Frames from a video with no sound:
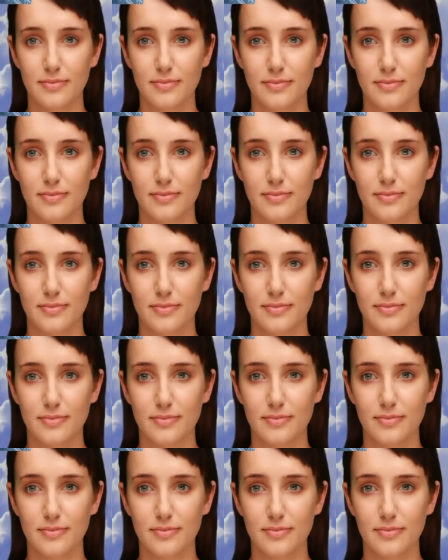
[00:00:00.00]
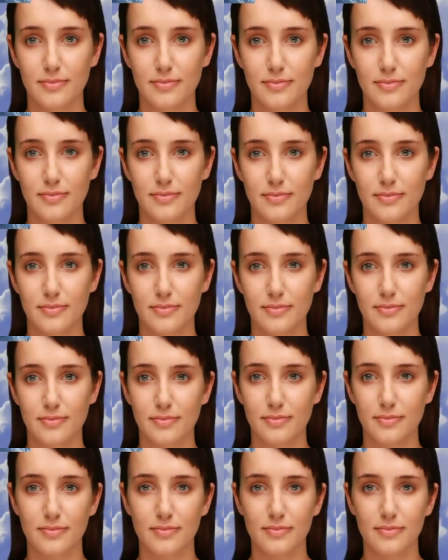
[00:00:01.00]

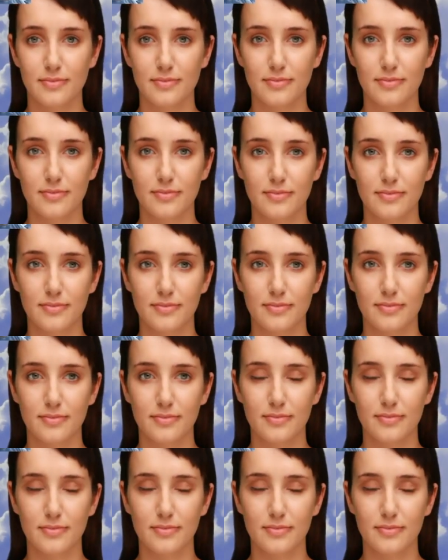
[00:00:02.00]
Nobody speaks.